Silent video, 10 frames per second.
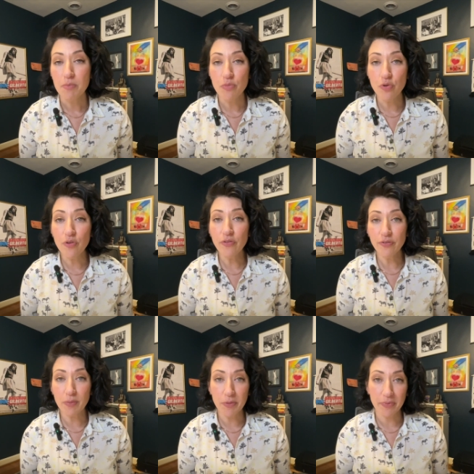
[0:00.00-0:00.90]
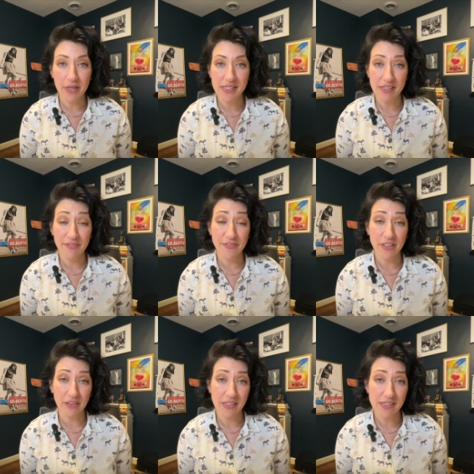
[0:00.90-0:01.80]
move from a place of
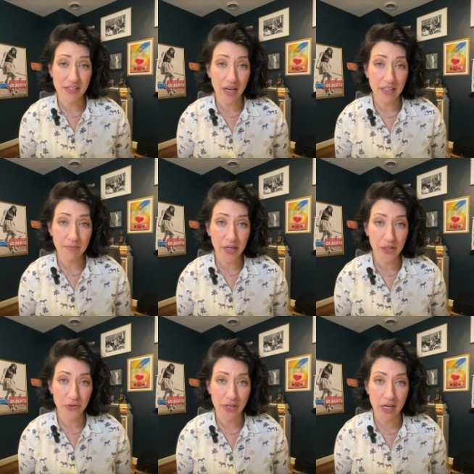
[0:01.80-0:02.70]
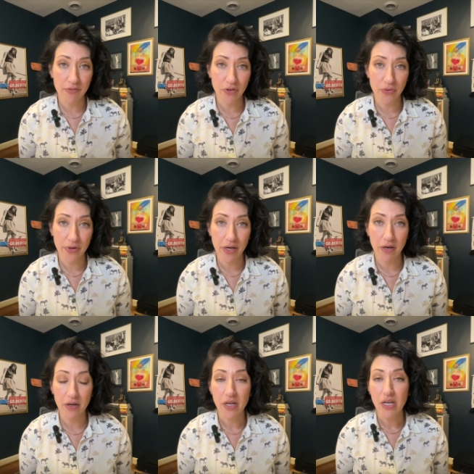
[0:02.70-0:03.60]
feeling stuck in my creative
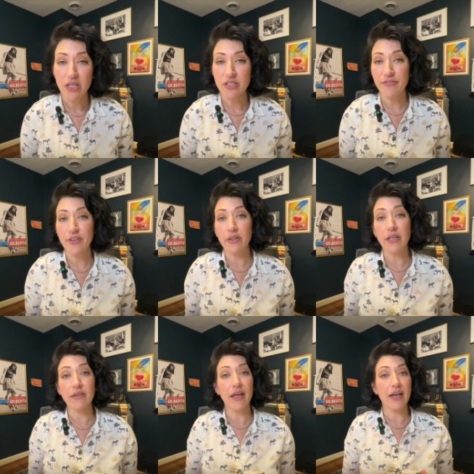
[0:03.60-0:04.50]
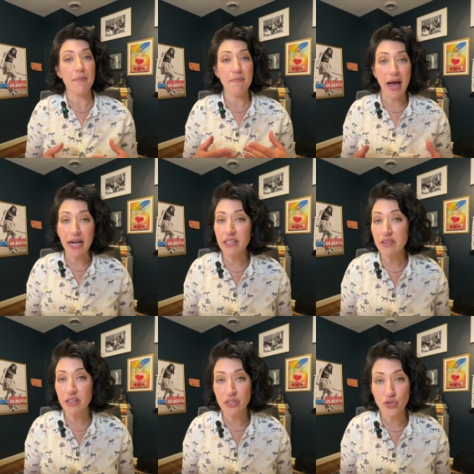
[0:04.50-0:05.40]
career to feeling like I'm back in
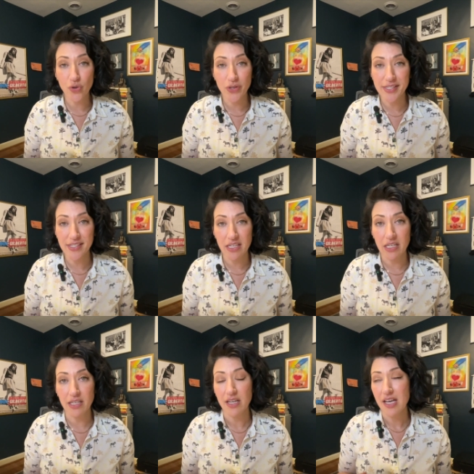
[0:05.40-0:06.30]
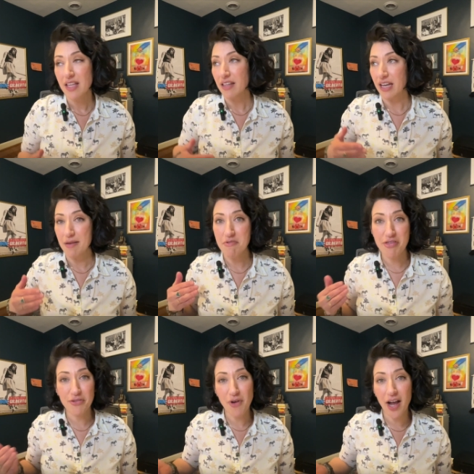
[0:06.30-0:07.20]
the control seat, like I'm
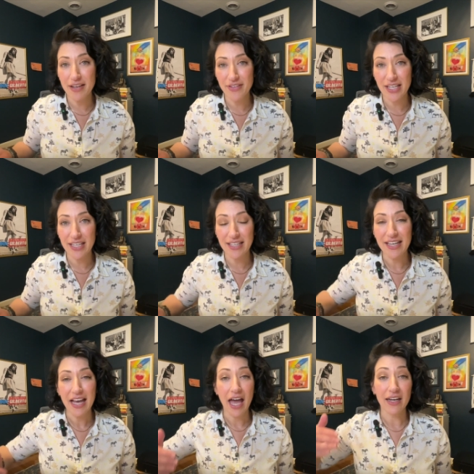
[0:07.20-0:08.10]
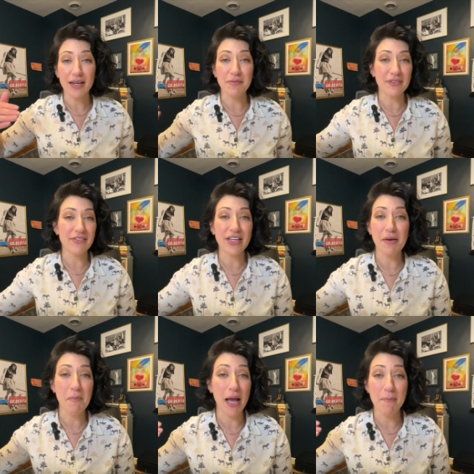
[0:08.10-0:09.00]
thriving and I'm living
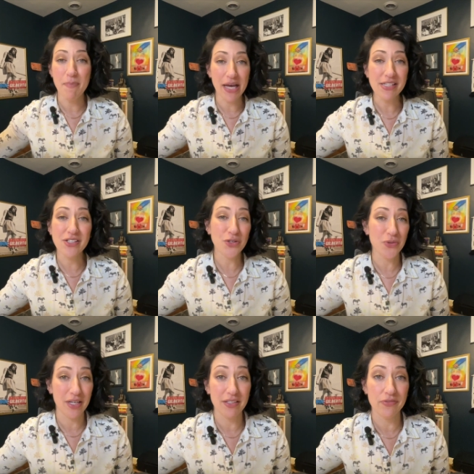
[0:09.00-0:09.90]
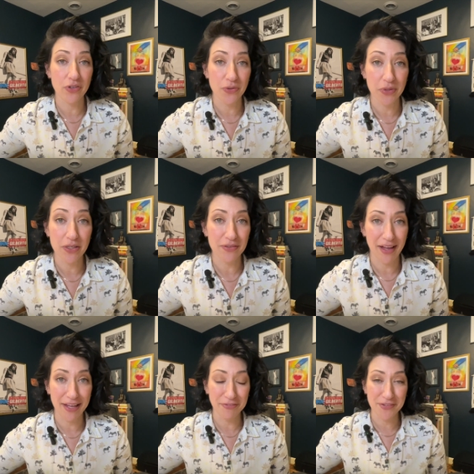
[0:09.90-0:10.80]
my best creative career
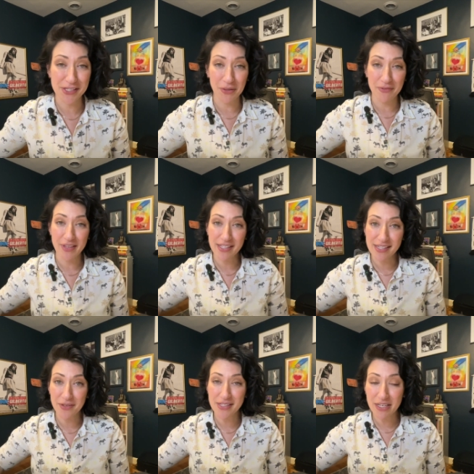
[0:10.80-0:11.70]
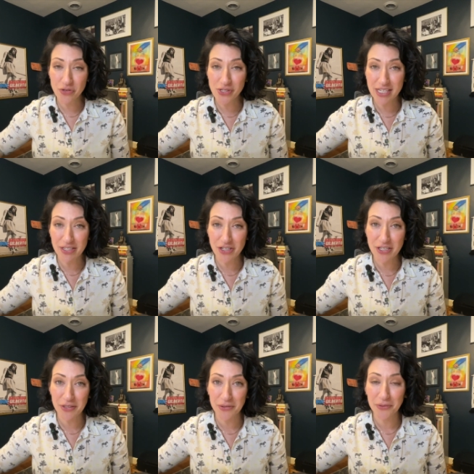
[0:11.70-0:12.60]
life. So if that sounds interesting to
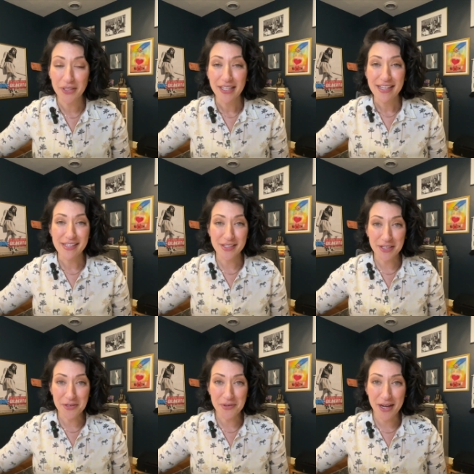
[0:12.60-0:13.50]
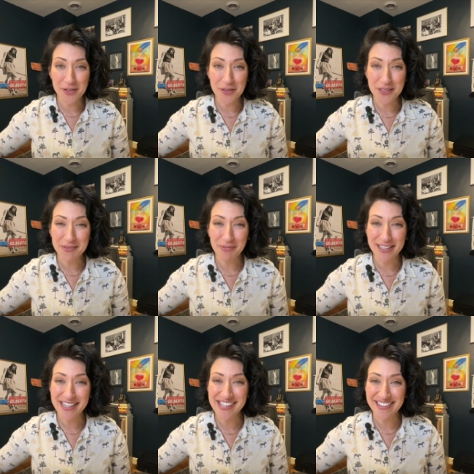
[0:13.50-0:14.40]
you, stick around,
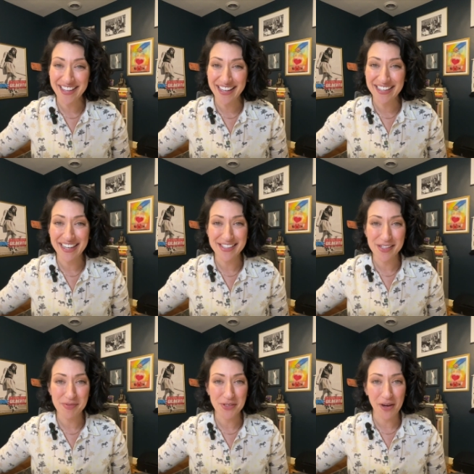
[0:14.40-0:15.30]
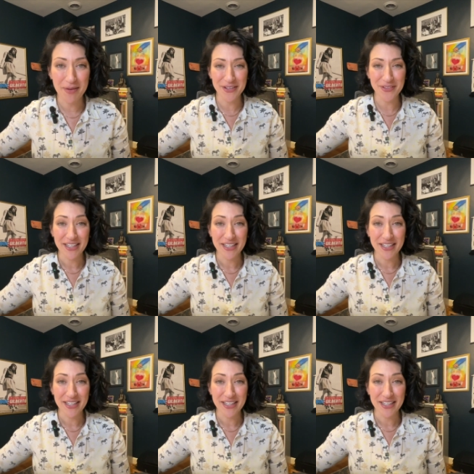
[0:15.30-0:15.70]
please like and subscribe,